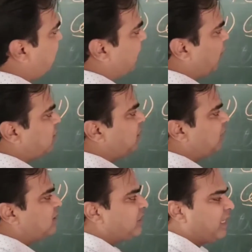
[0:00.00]
the Council
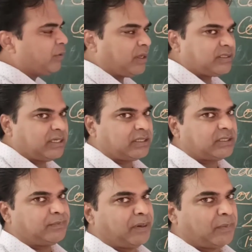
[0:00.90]
of State was
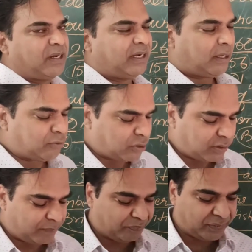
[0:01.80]
a permanent
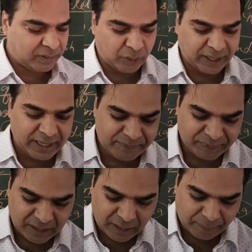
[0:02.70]
house. Okay,
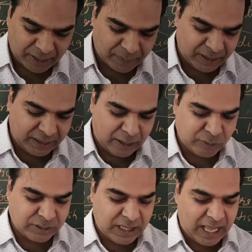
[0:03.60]
permanent
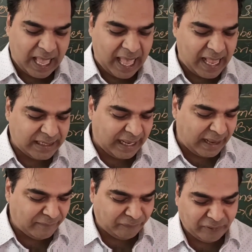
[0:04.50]
house, and
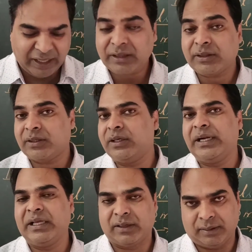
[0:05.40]
every third
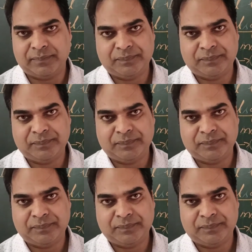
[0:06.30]
year,